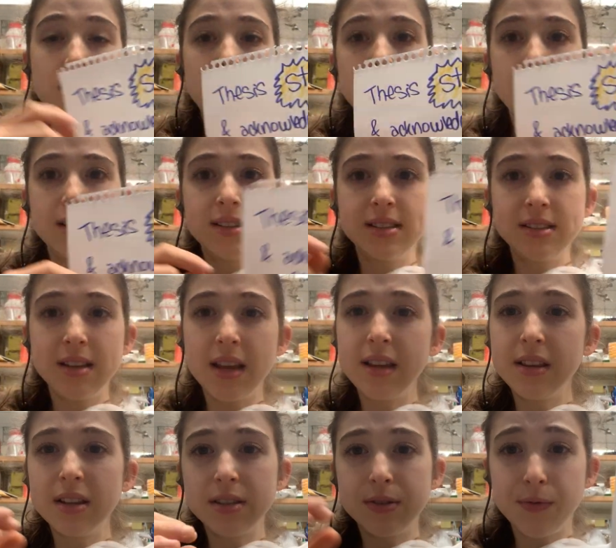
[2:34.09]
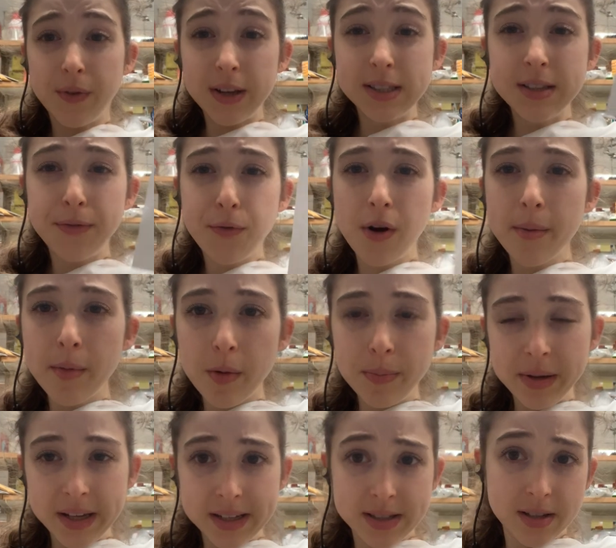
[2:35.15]
it's like this it's a formal
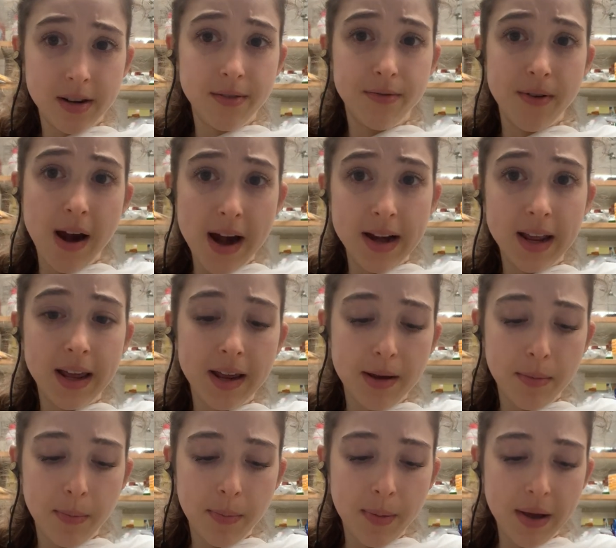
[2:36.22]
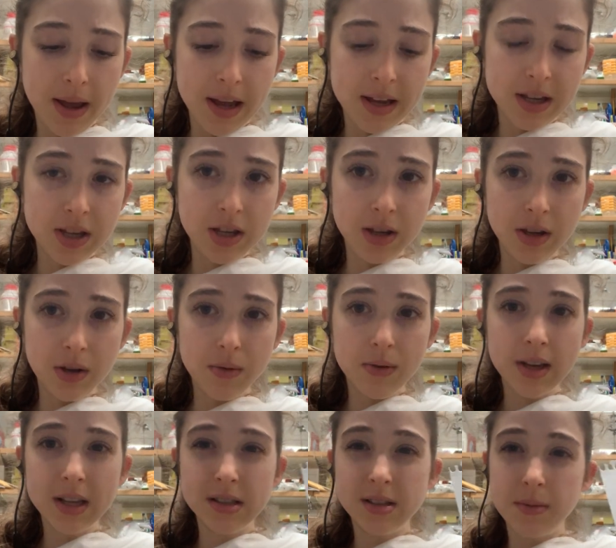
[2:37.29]
piece of writing but you
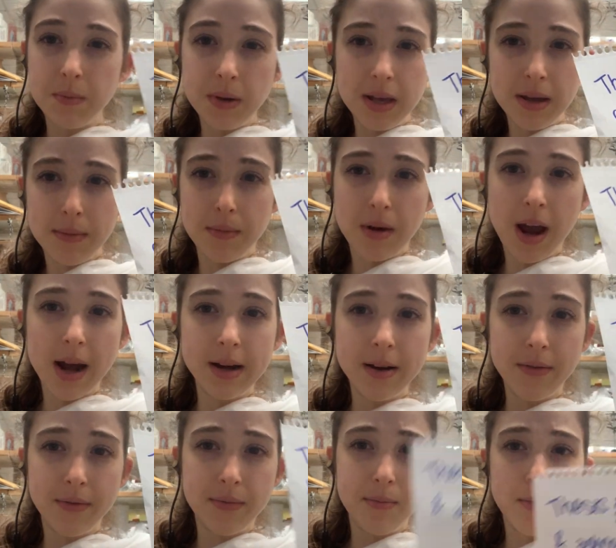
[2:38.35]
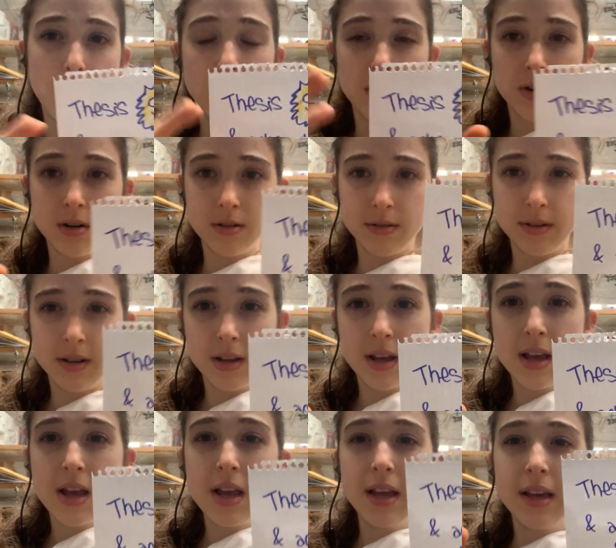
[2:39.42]
get to be kind of more
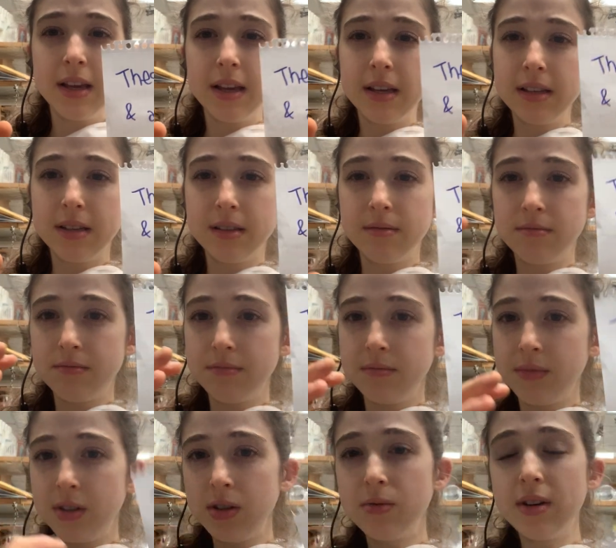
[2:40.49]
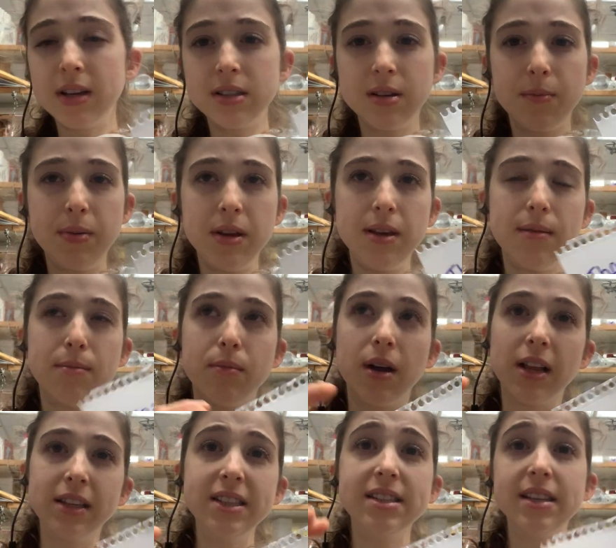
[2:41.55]
you get to be
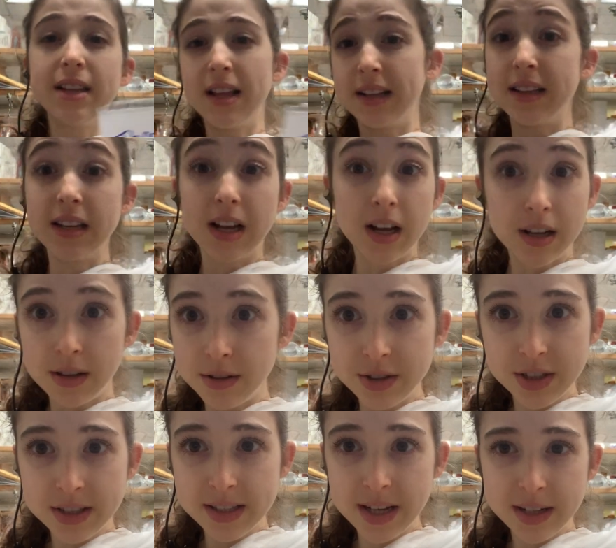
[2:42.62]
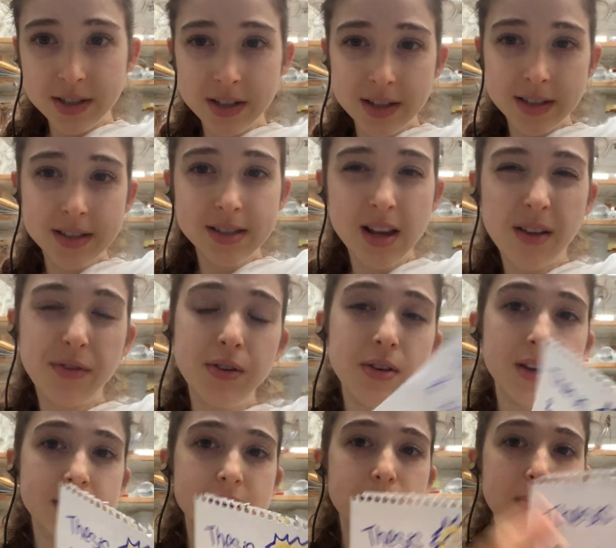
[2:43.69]
at least in like the conclusion section and stuff you
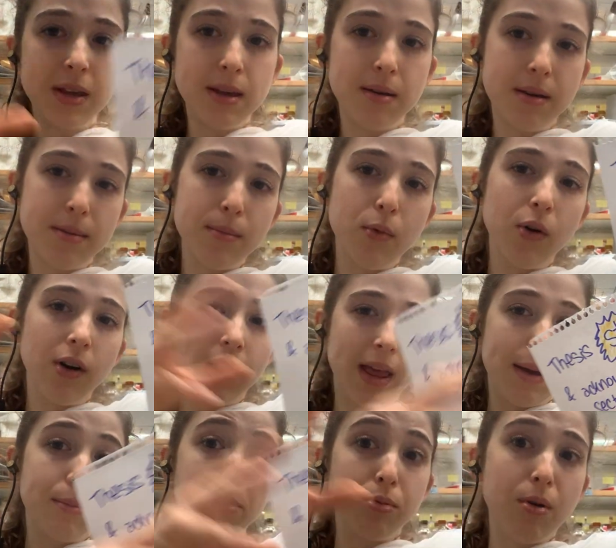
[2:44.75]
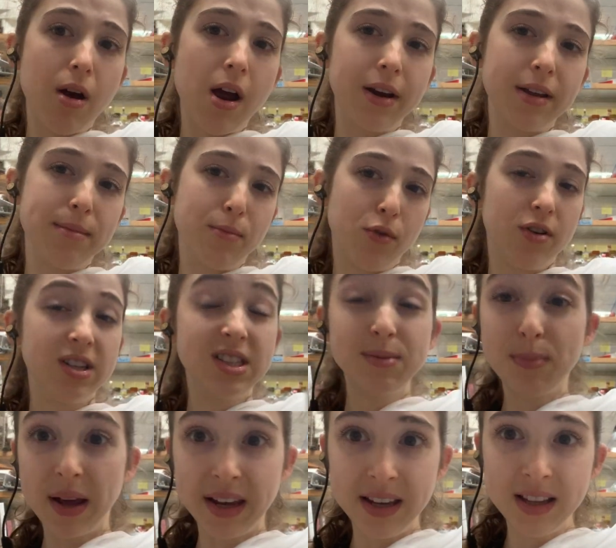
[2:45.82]
get to be more like broad and more
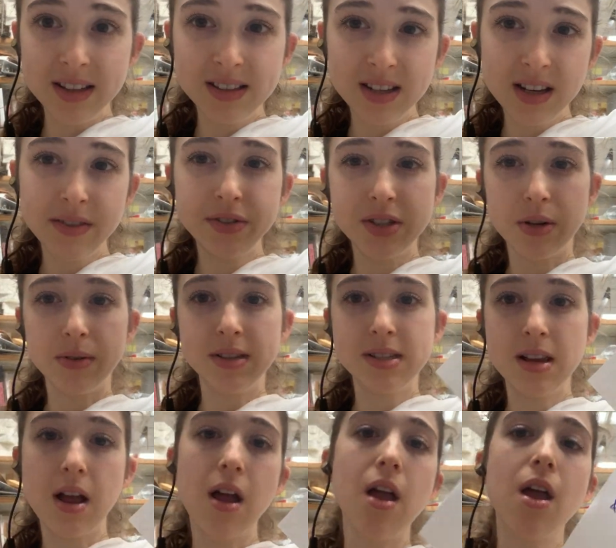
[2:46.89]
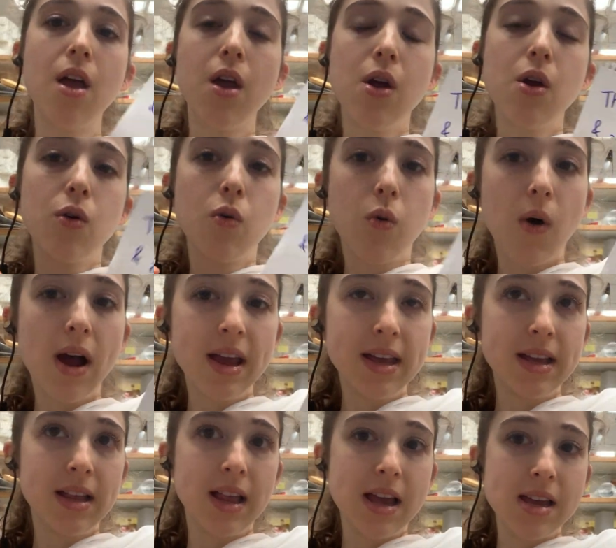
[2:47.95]
speculative so it's not
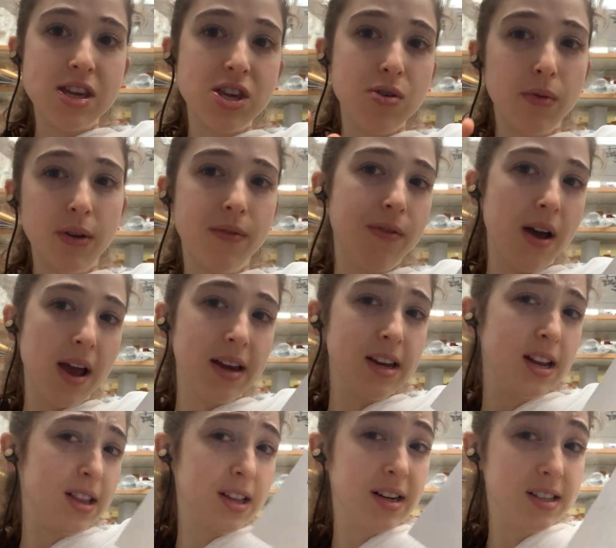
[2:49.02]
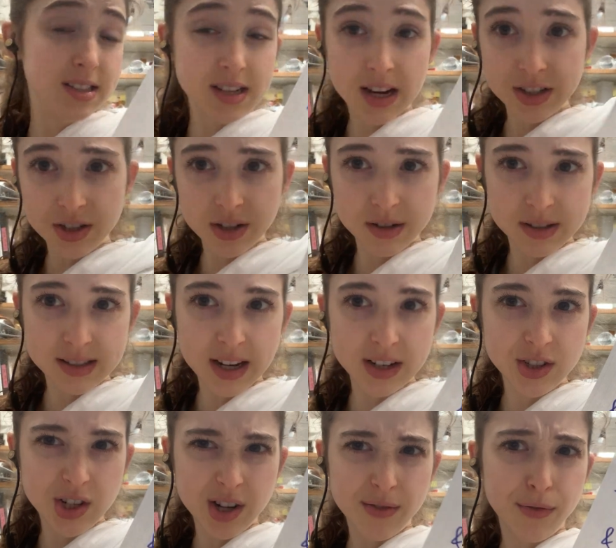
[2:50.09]
quite like you would find in the discussion
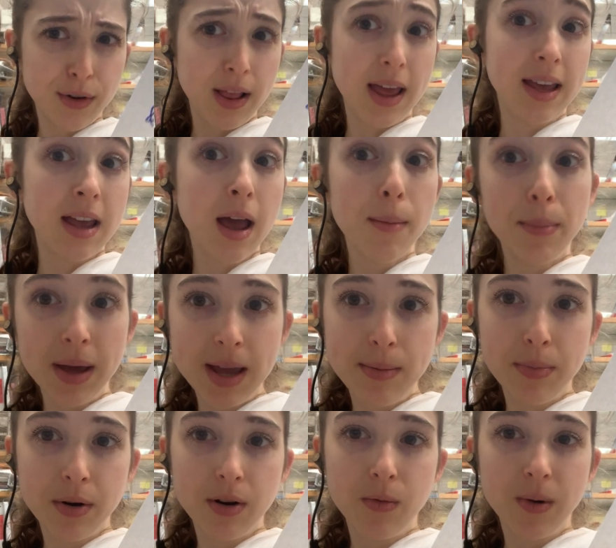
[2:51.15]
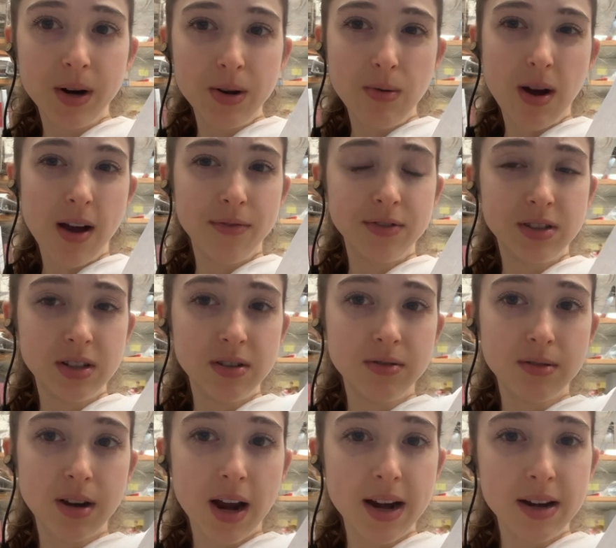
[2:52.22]
section for like a paper where you have
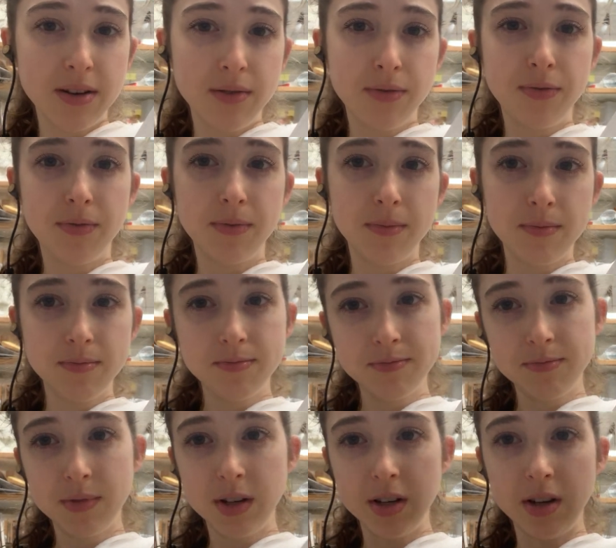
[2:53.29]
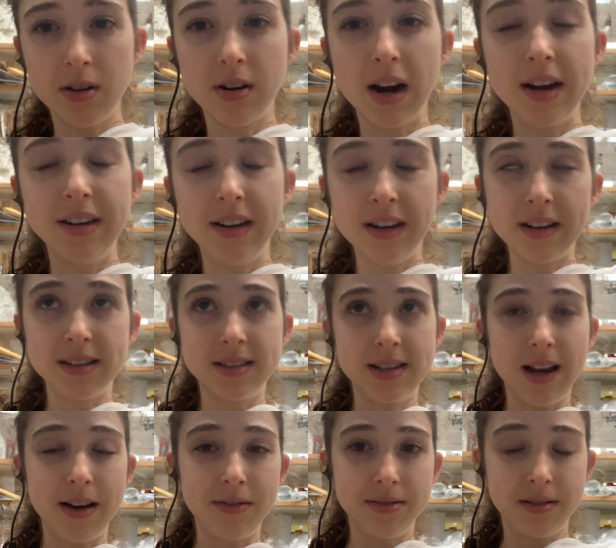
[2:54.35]
to kind of your ideas
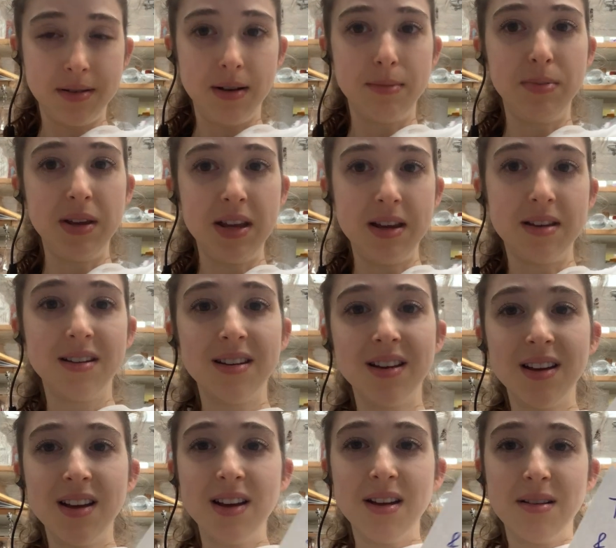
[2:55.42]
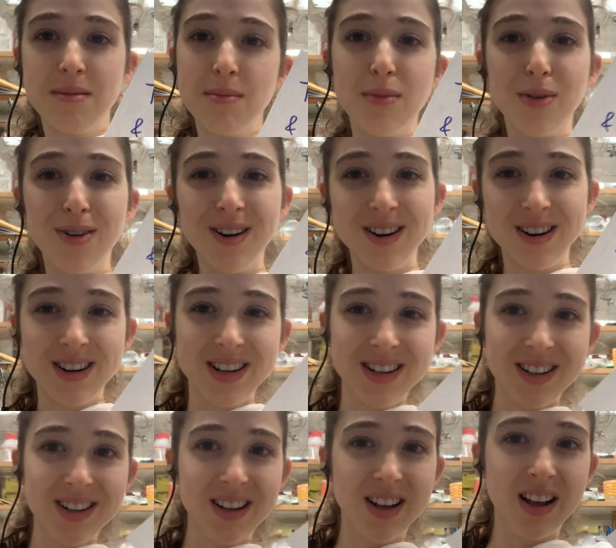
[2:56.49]
have to be more
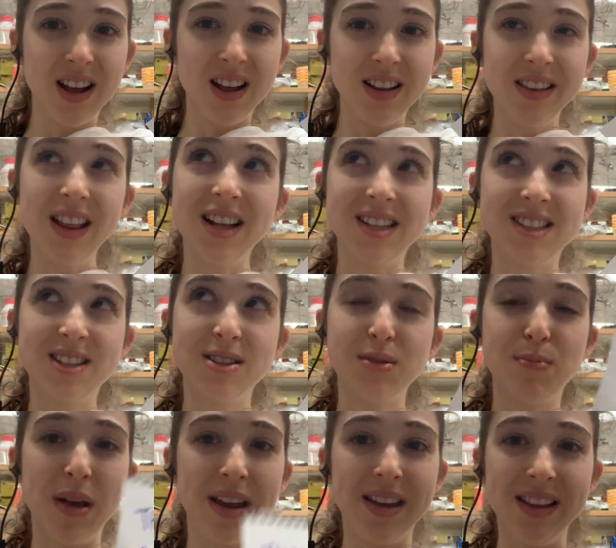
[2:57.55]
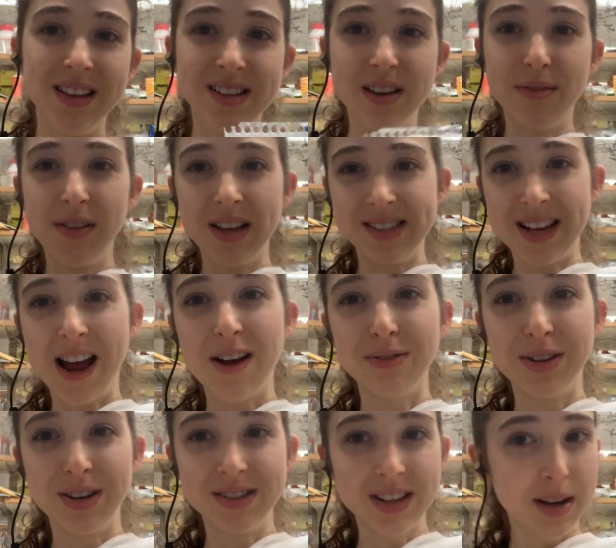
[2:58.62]
uh, less speculative, less
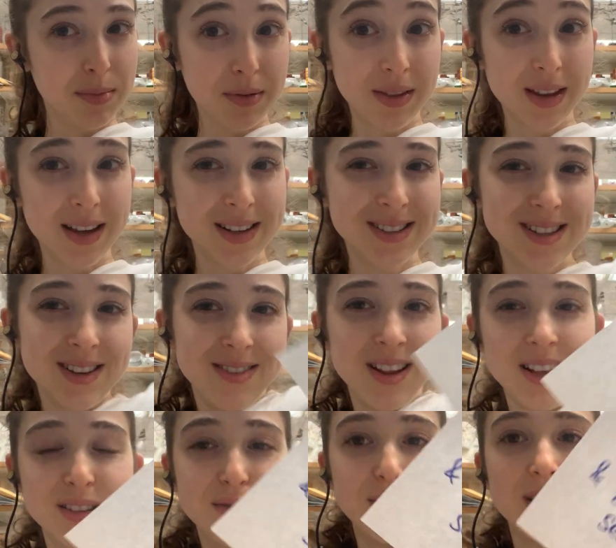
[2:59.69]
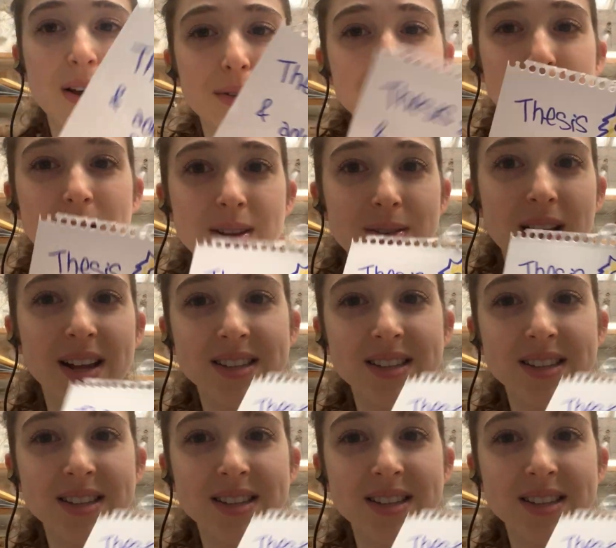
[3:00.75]
out there type of thing. So that's that was one of the